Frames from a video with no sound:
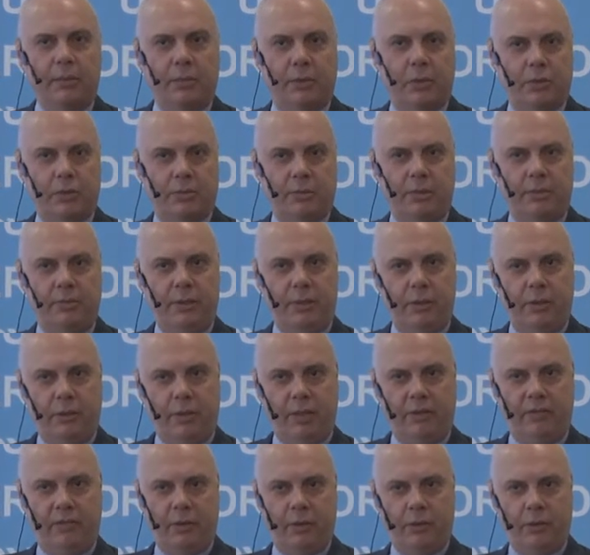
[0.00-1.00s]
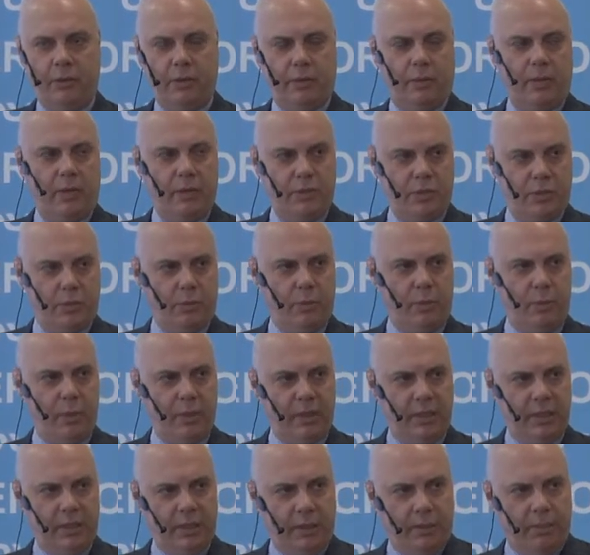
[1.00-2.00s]
because maybe you have a good relationship
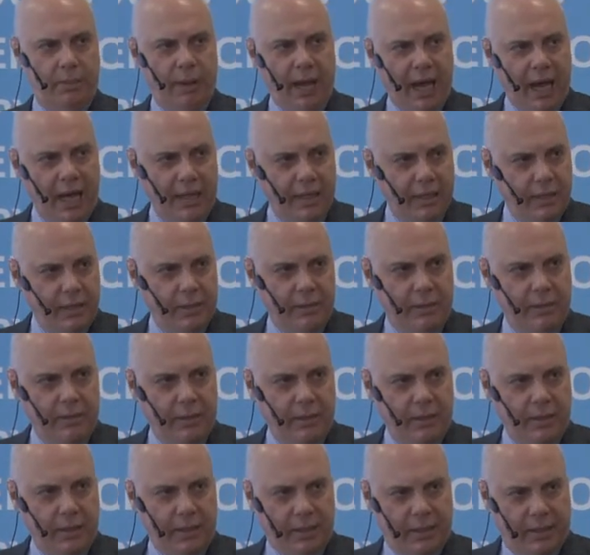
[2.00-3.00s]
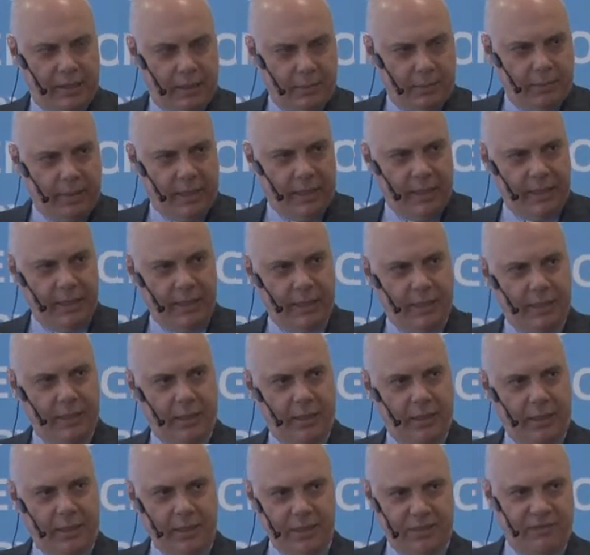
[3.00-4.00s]
with the buyer, and the
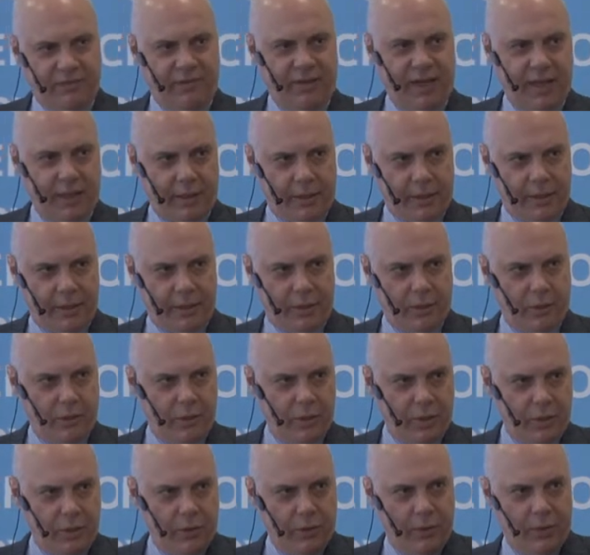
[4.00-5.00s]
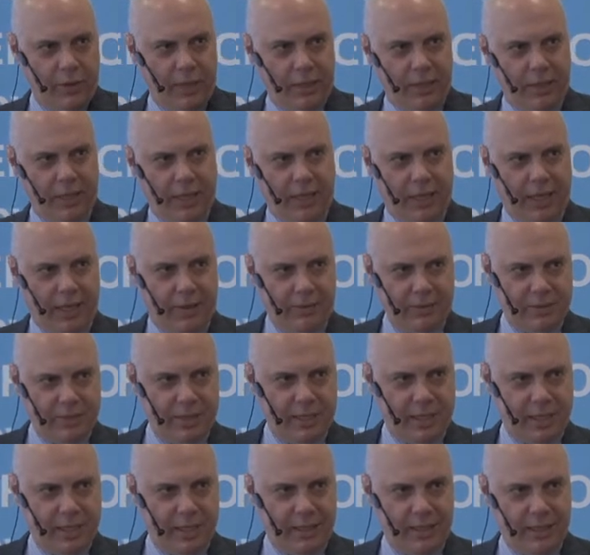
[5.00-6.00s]
buyer is fired or going
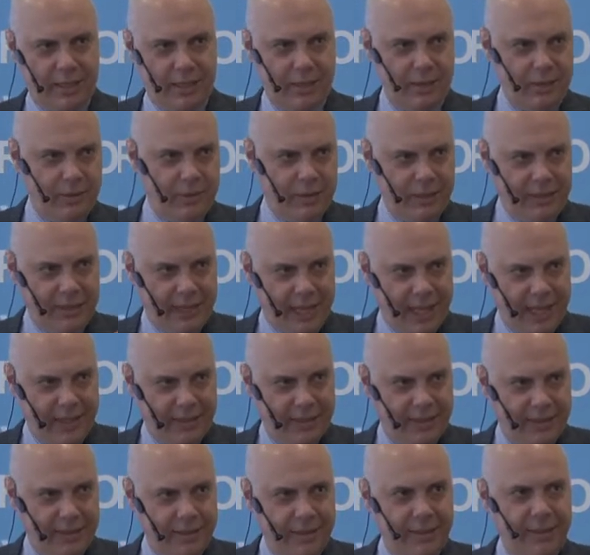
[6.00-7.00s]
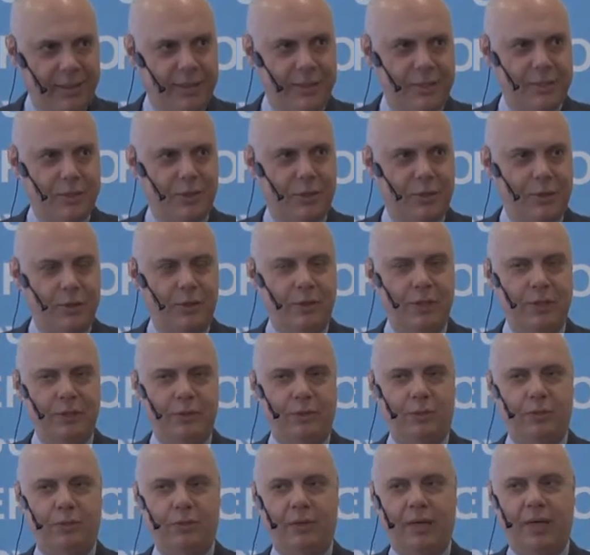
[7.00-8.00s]
outside and you are dead. So you need
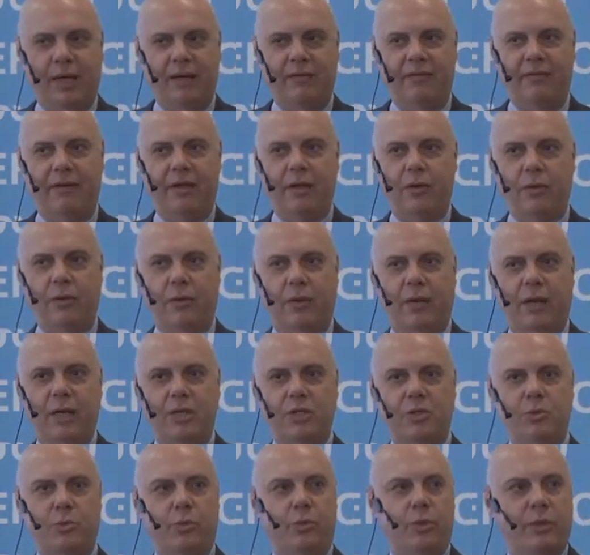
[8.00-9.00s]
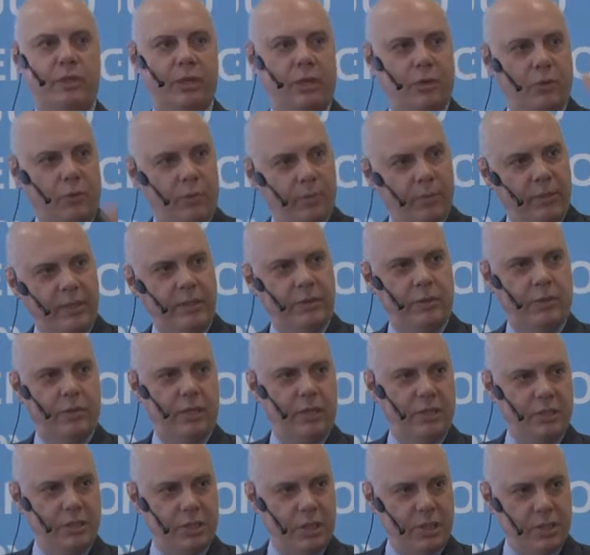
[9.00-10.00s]
to have a good relationship with the complete
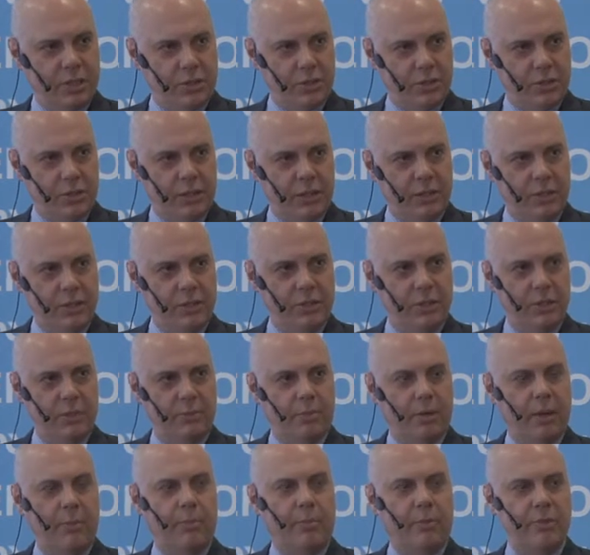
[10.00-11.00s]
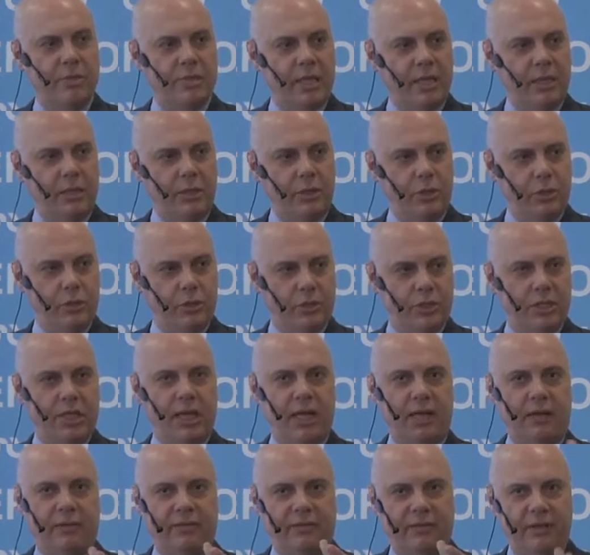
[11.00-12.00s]
organization that is representing
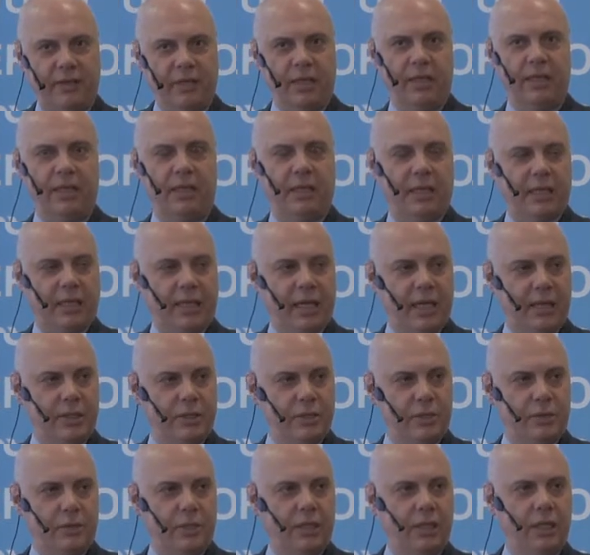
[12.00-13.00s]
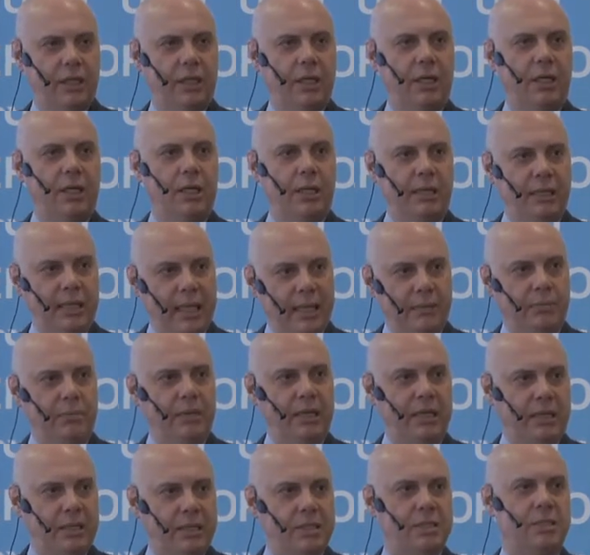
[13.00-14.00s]
yourself in a country. That
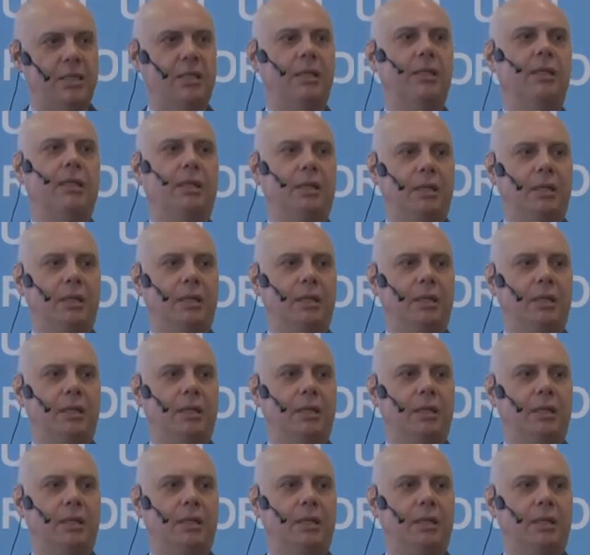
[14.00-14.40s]
means